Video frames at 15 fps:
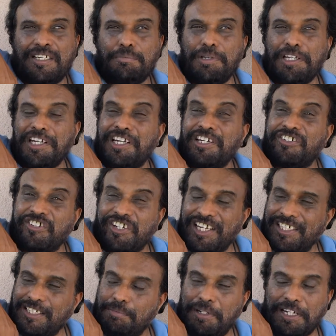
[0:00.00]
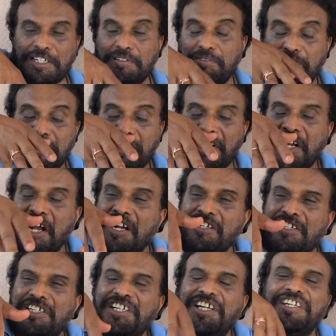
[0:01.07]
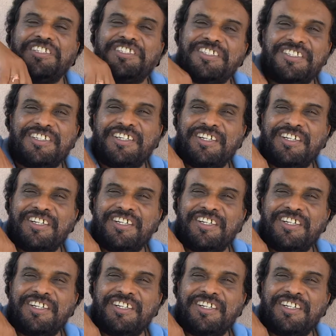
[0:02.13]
been increased, but within 100 years,